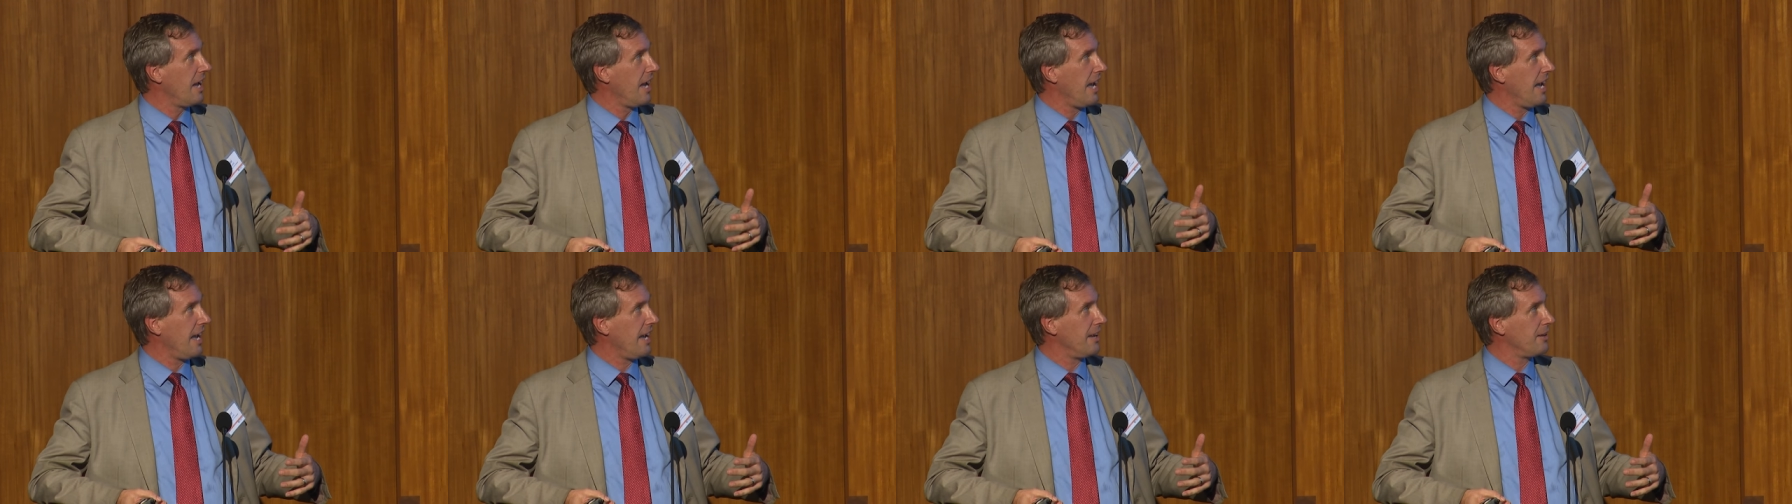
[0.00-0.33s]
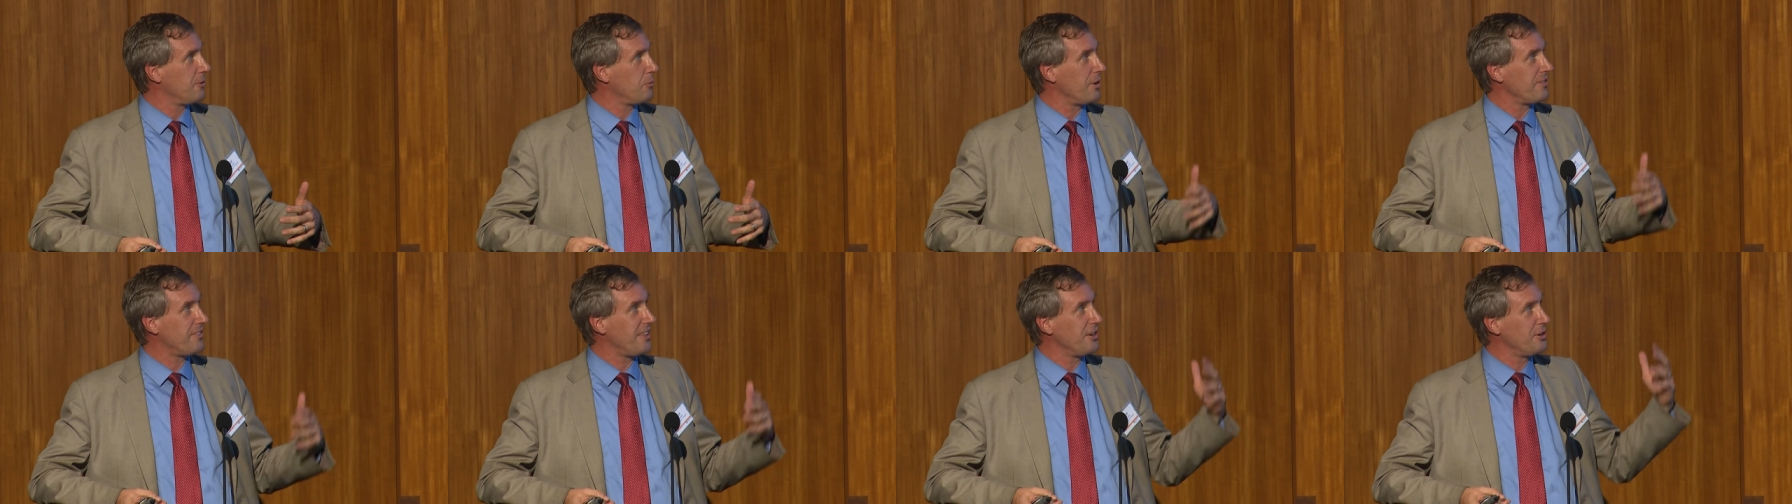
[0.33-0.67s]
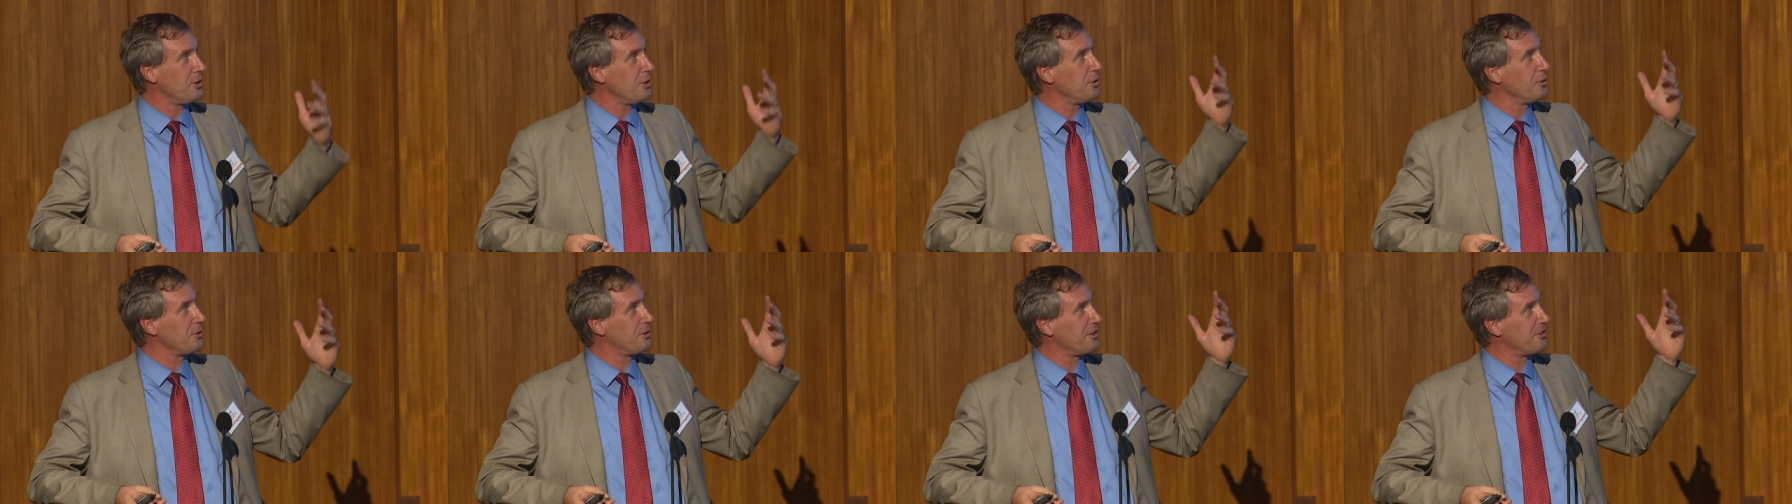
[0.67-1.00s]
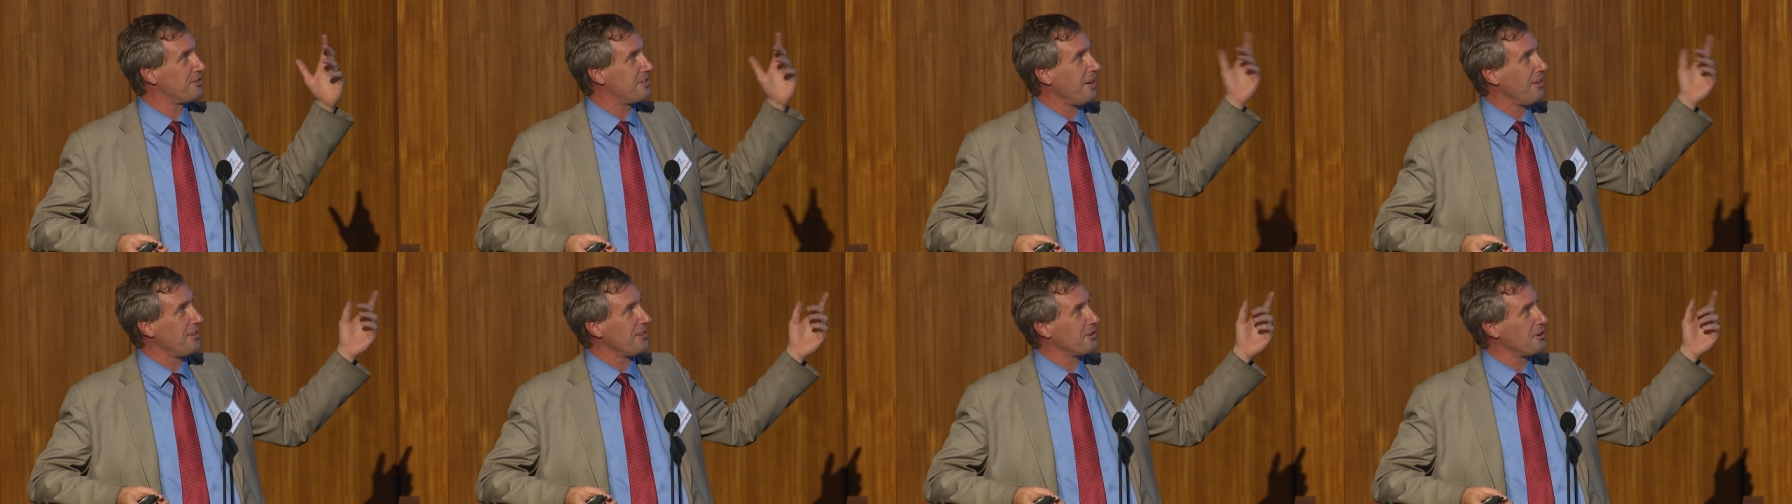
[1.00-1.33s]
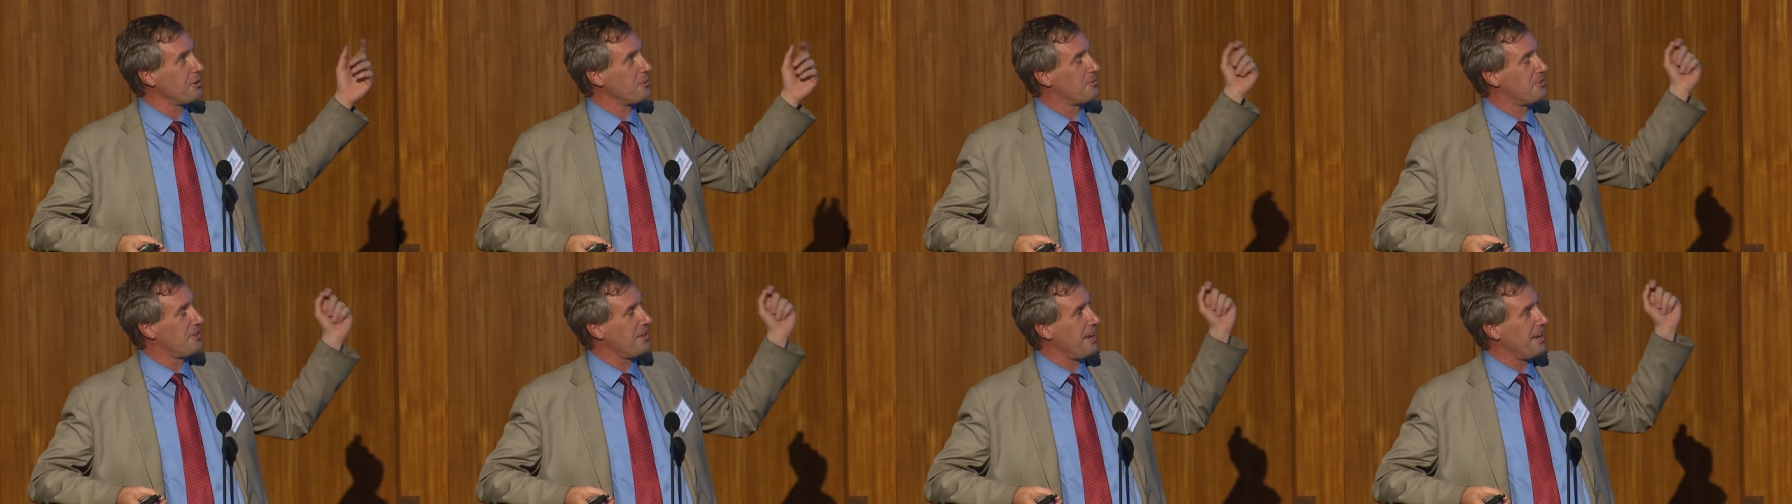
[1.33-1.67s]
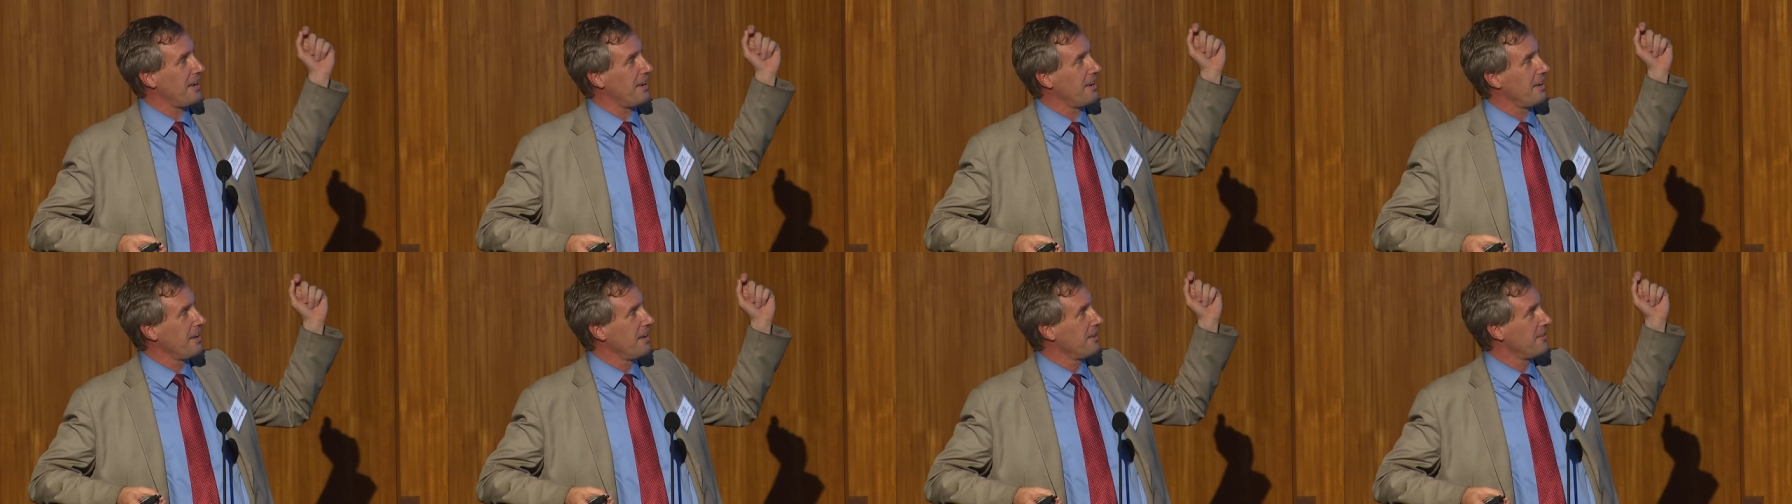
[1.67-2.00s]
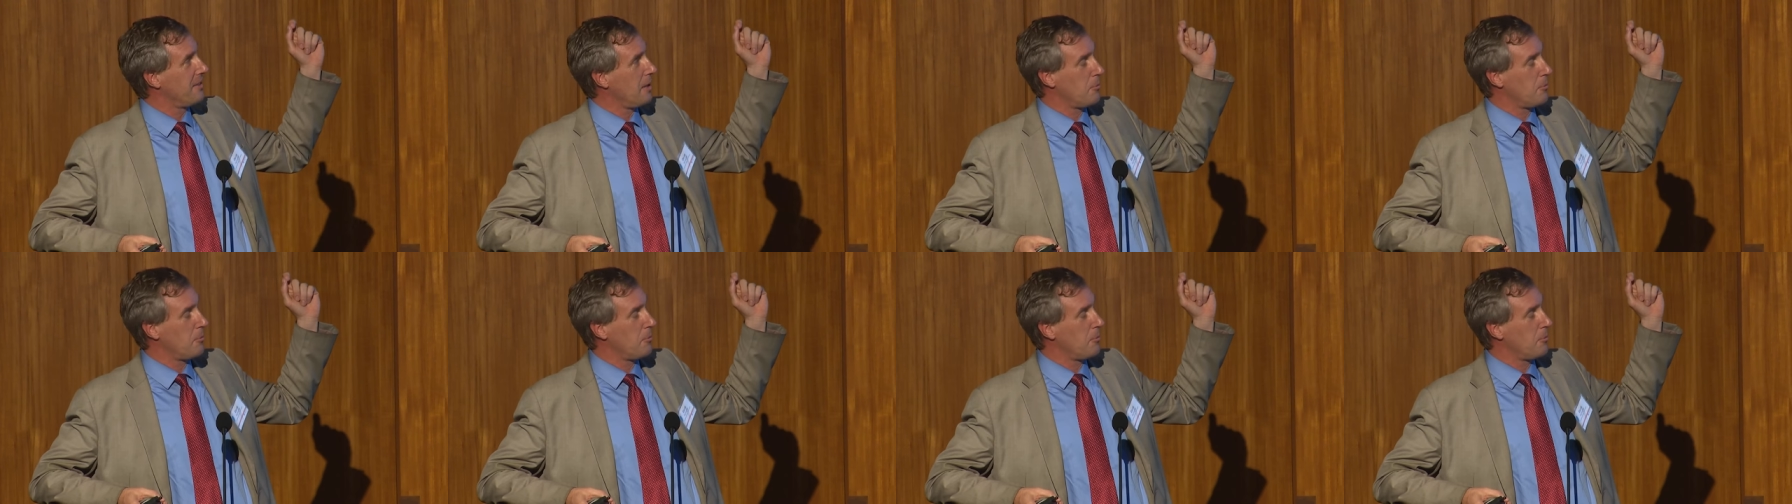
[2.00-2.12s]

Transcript: and what they do to sell these homes, they